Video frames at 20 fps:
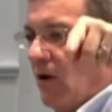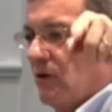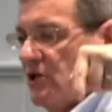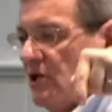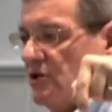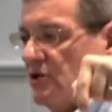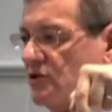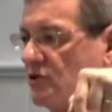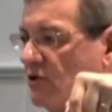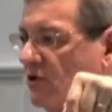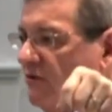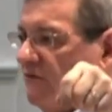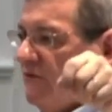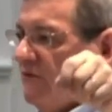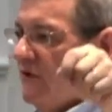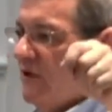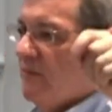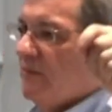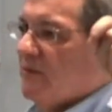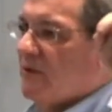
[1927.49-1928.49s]
says to the
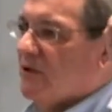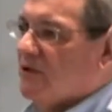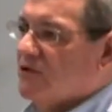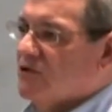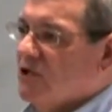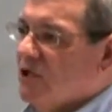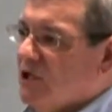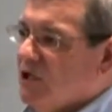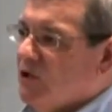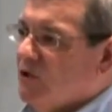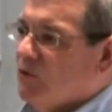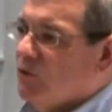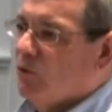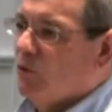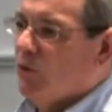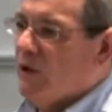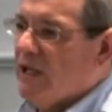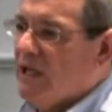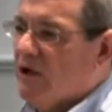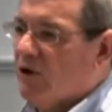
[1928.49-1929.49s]
Philippians,
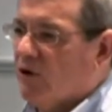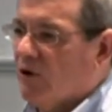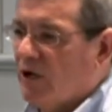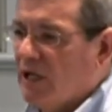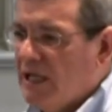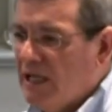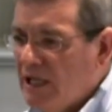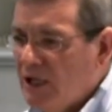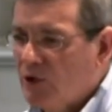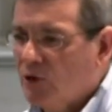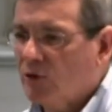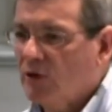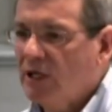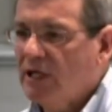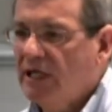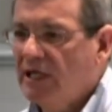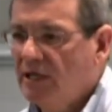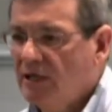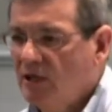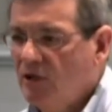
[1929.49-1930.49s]
we are
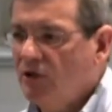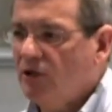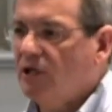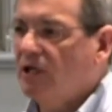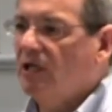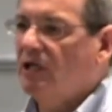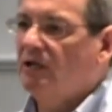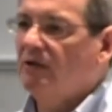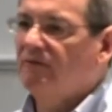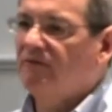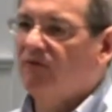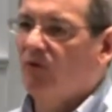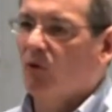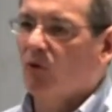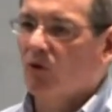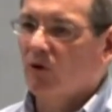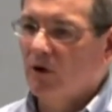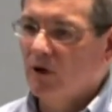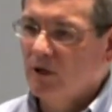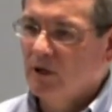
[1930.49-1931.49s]
eagerly looking
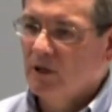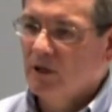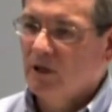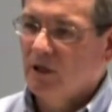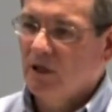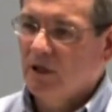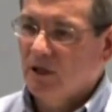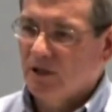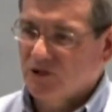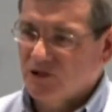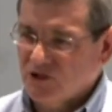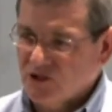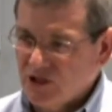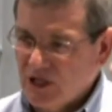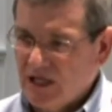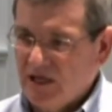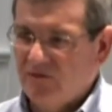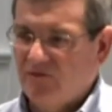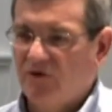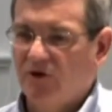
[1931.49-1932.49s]
for a
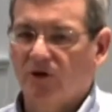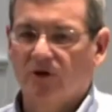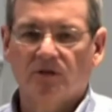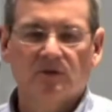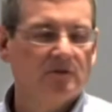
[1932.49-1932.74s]
Savior,